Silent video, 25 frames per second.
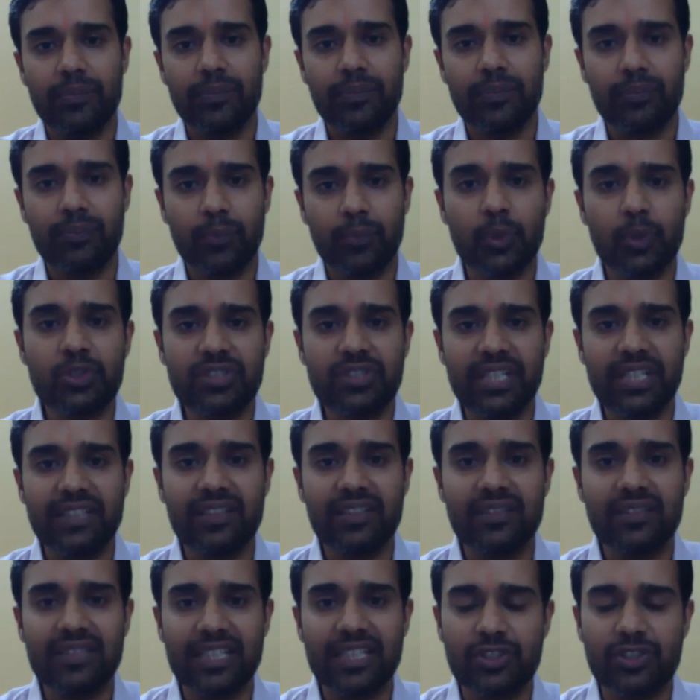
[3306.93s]
postnatal
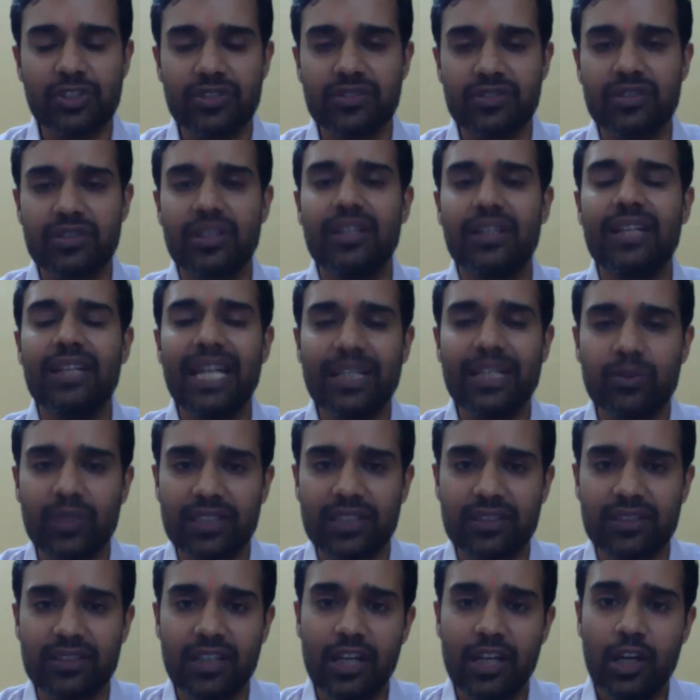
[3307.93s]
sessions,
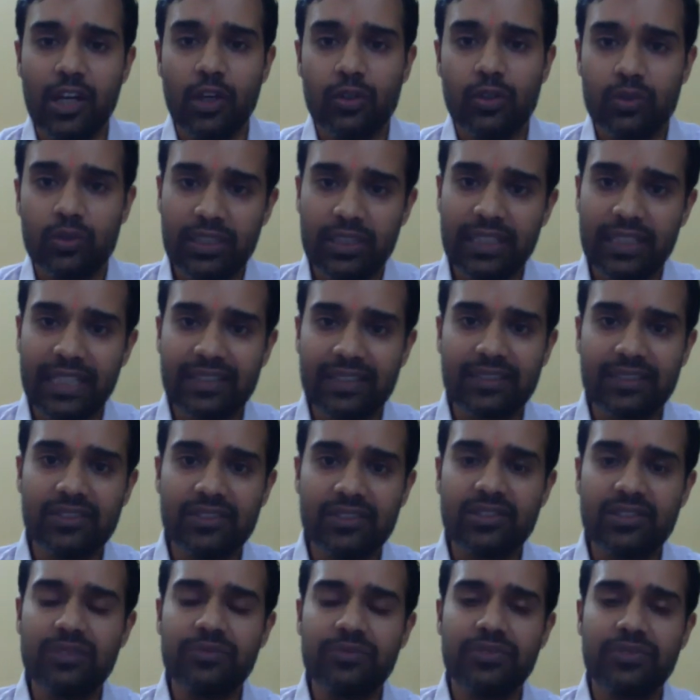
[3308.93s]
likewise. So in that
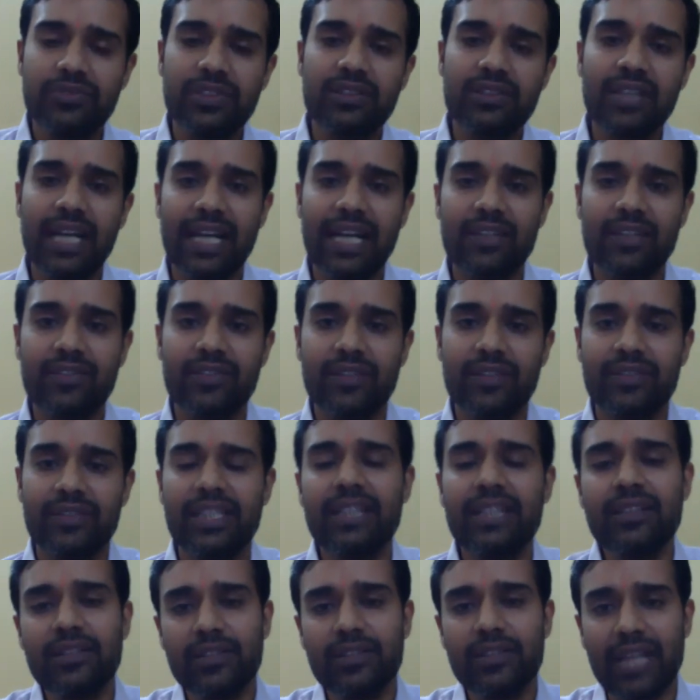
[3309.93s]
condition, first have them.
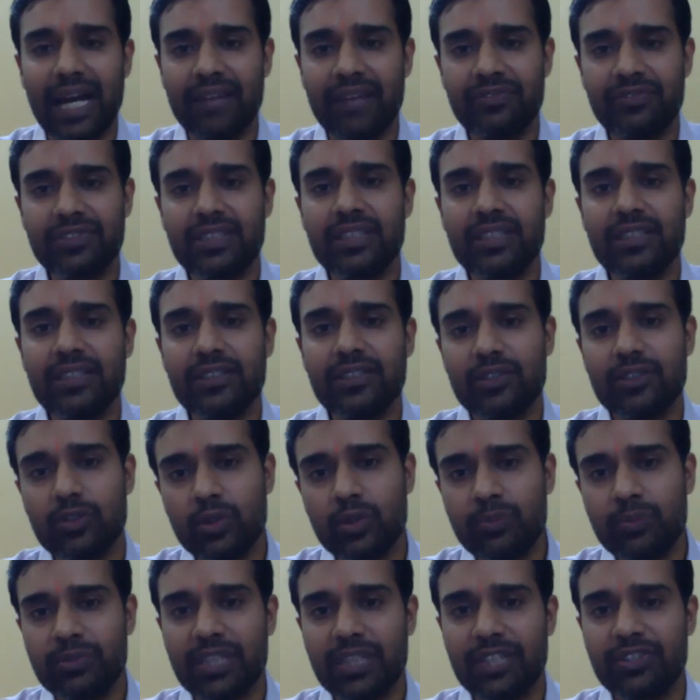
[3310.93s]
Then after
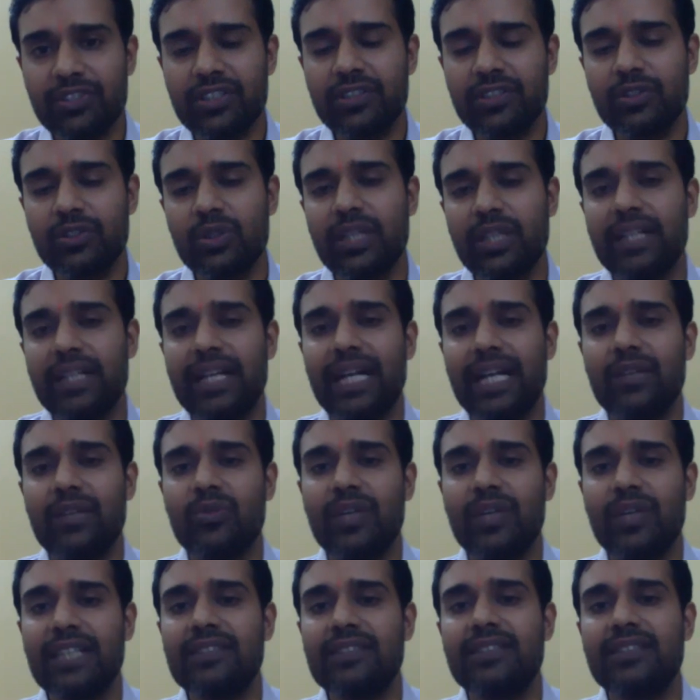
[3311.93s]
group session, you can
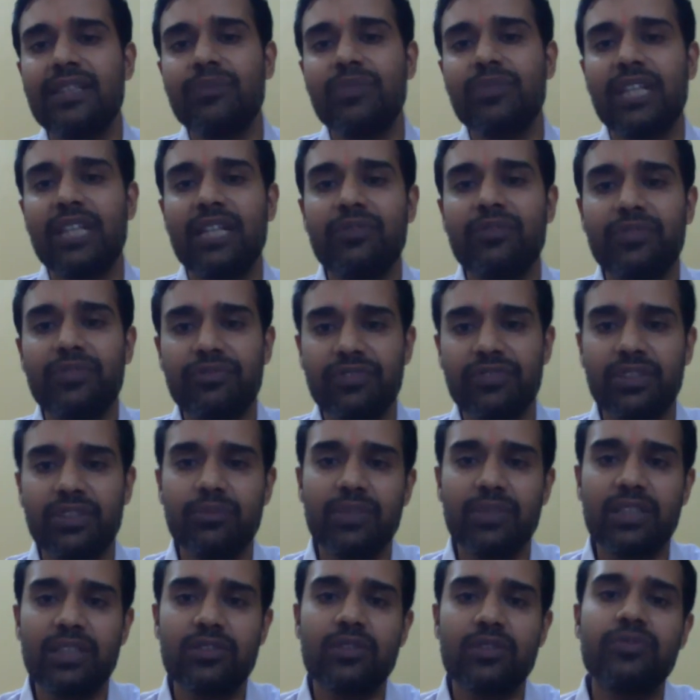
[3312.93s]
advise them 10-15
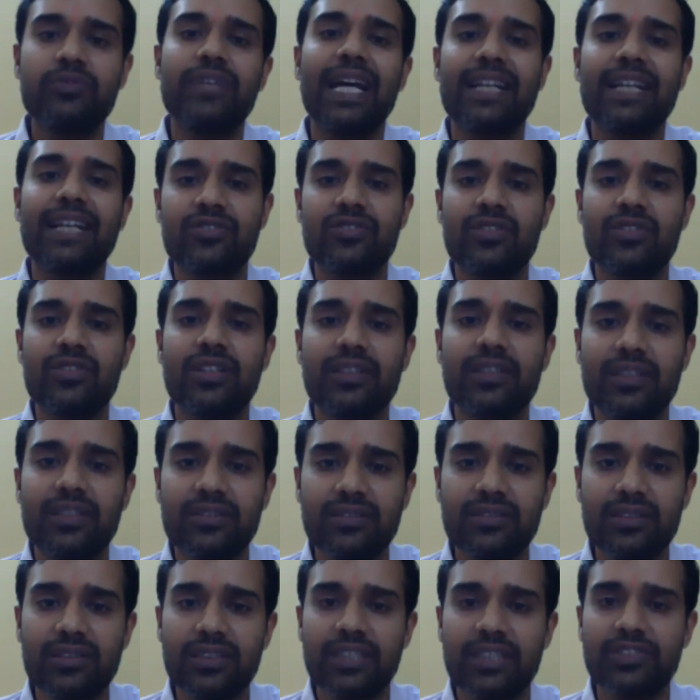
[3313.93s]
minutes of extra
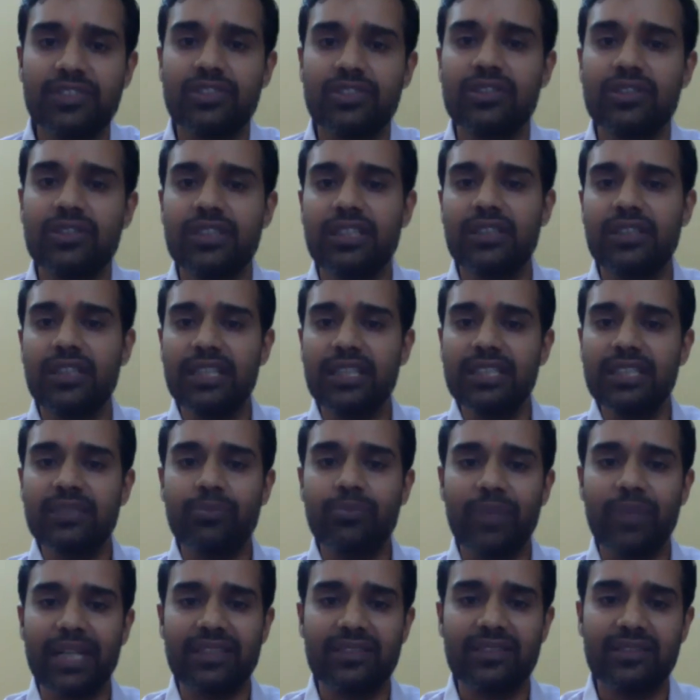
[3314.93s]
consultation. These
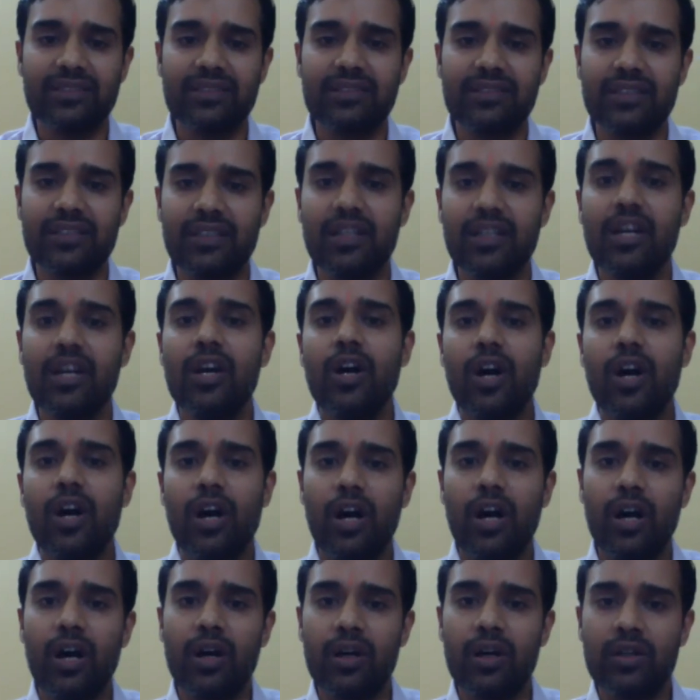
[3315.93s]
practices
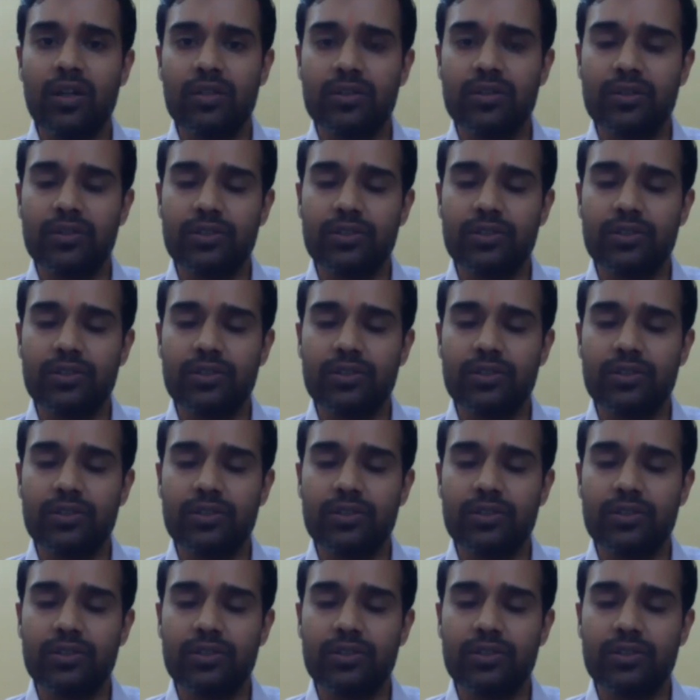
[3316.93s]
are